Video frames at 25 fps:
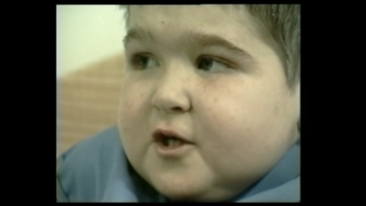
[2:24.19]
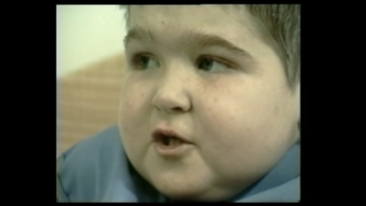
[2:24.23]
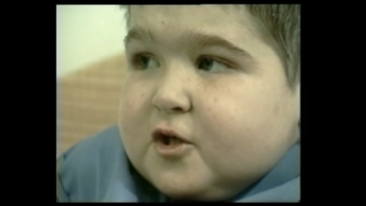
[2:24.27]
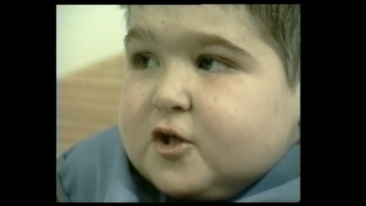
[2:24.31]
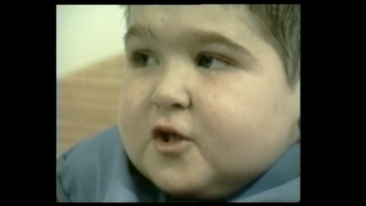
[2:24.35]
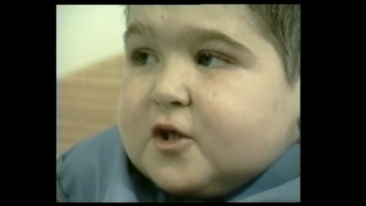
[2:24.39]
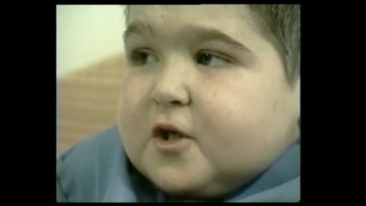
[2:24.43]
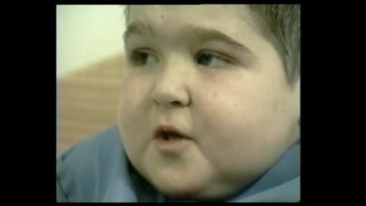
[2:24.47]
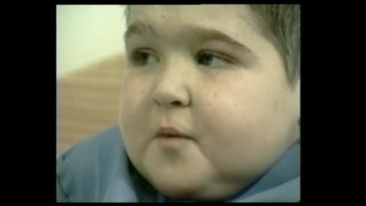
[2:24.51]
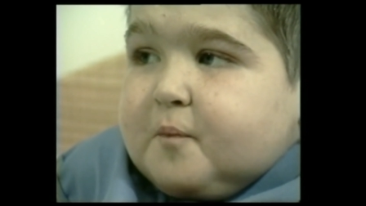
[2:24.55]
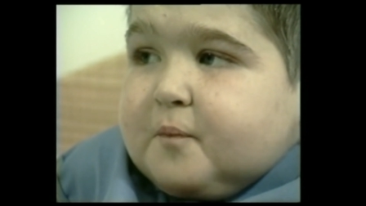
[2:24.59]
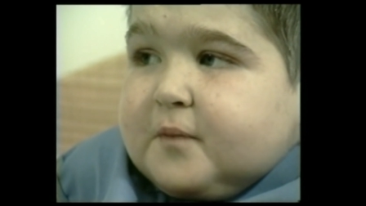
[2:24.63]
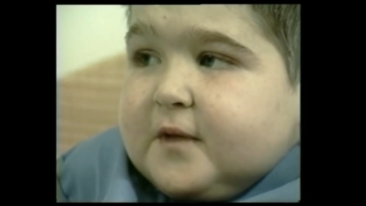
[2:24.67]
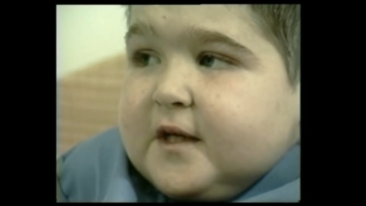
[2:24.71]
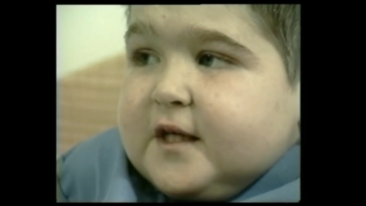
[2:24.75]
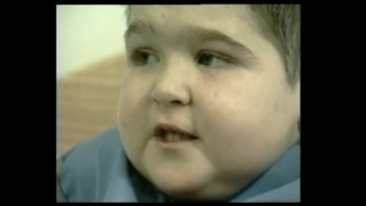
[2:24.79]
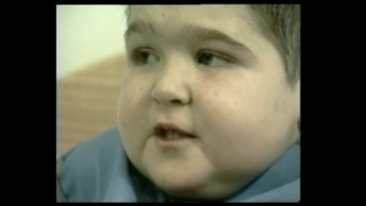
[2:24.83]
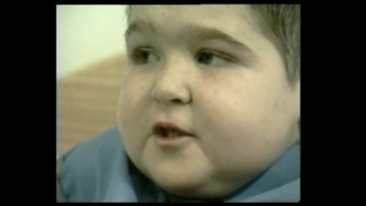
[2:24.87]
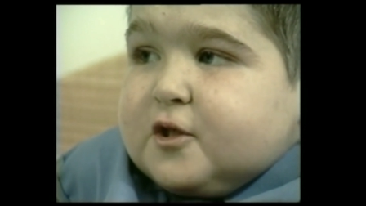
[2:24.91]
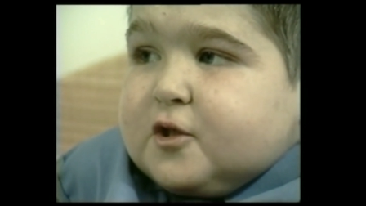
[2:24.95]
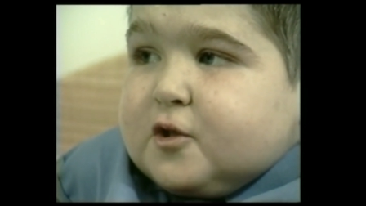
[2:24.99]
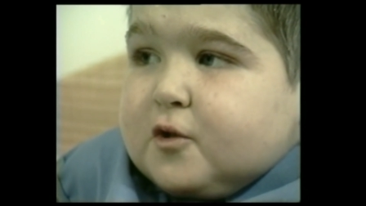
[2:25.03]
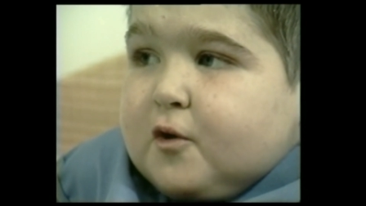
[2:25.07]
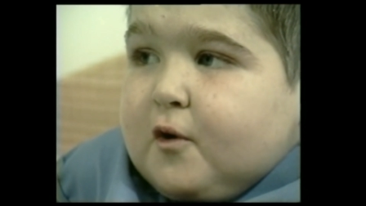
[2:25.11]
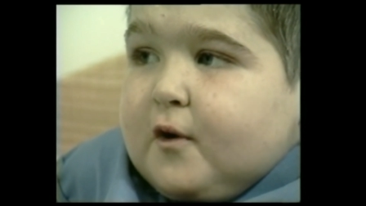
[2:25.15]
just
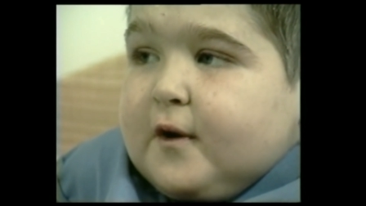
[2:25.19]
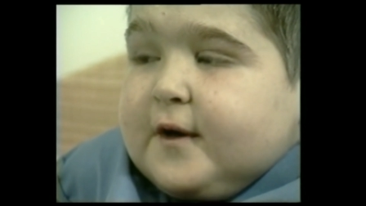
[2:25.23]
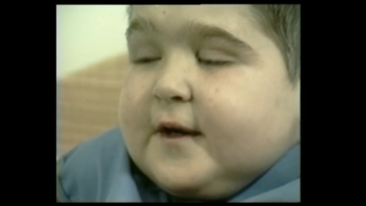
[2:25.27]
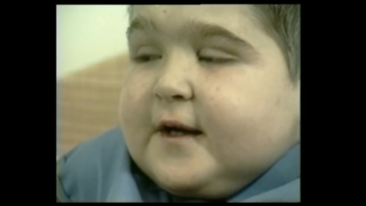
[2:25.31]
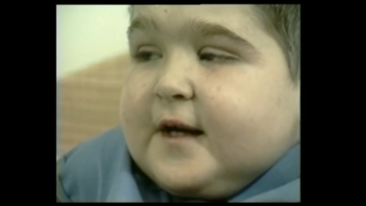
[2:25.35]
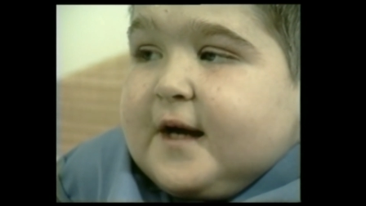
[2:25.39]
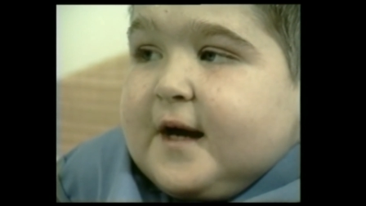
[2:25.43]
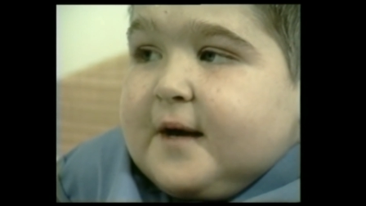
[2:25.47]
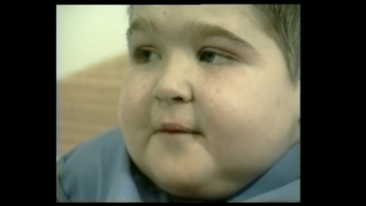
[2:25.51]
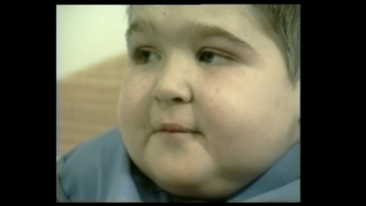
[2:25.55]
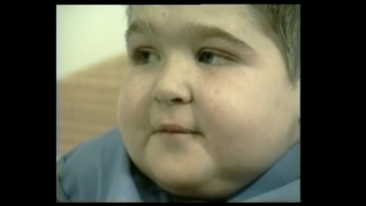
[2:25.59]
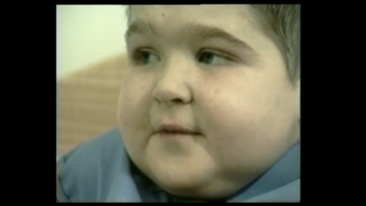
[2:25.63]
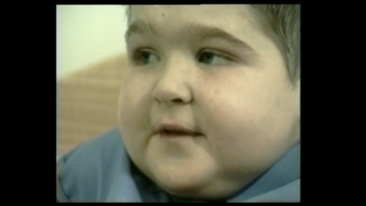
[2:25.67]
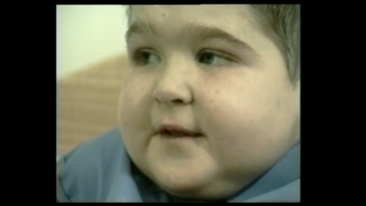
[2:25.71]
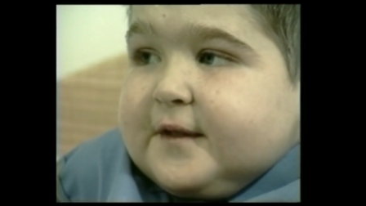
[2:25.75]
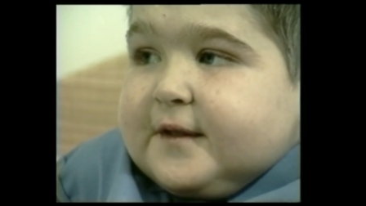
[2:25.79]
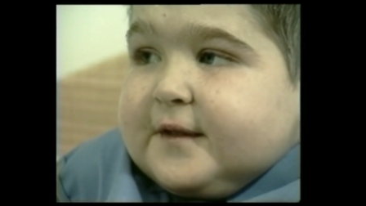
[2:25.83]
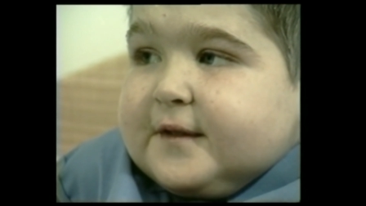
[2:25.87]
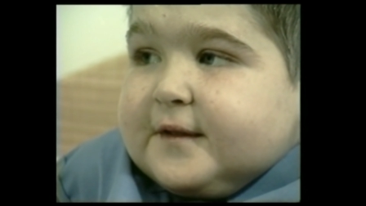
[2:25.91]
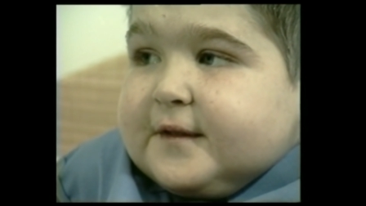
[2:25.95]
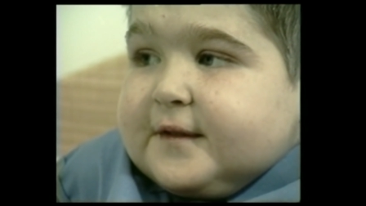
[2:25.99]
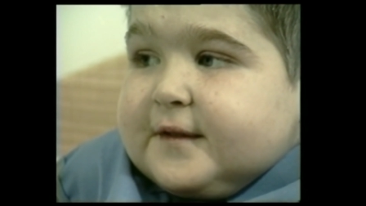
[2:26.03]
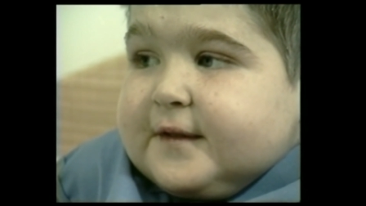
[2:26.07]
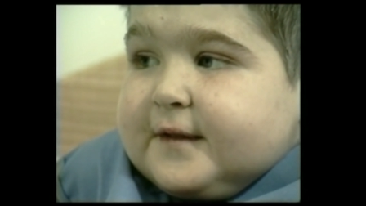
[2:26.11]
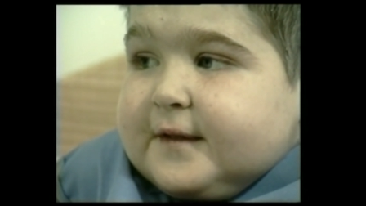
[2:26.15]
complete joy and
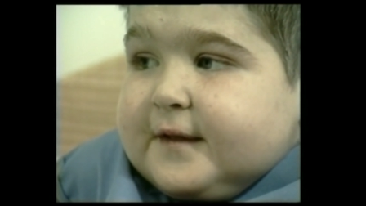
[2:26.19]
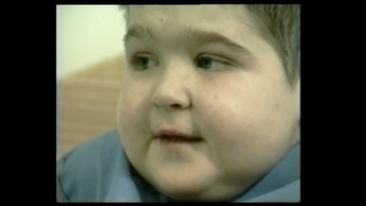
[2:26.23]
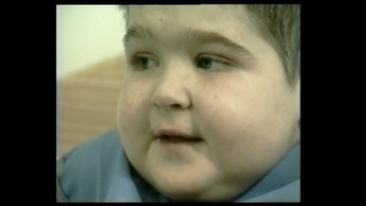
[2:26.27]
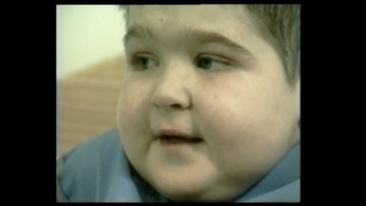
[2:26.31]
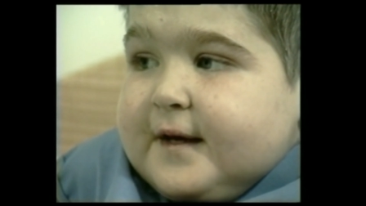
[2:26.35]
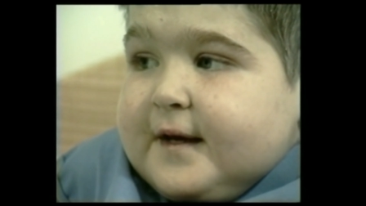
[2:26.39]
happiness.